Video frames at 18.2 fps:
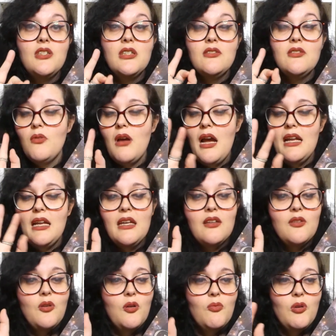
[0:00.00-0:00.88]
it.
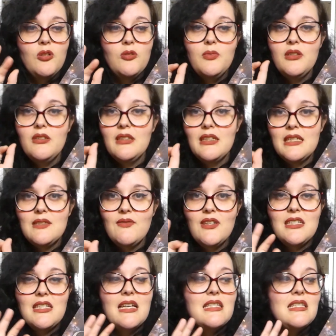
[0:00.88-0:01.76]
Writing, her world building is
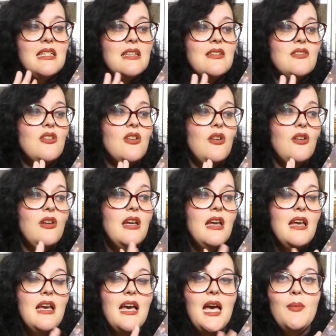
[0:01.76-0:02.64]
fantastic, so
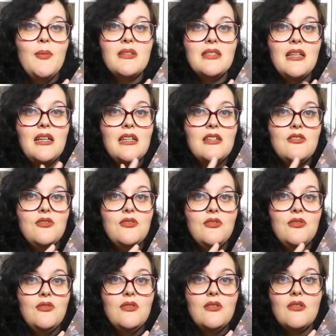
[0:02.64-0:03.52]
I'm excited
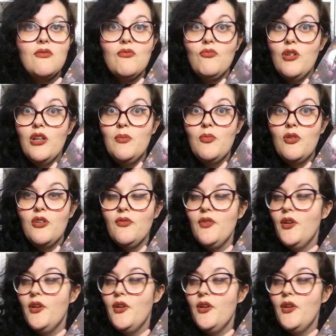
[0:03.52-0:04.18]
to read more of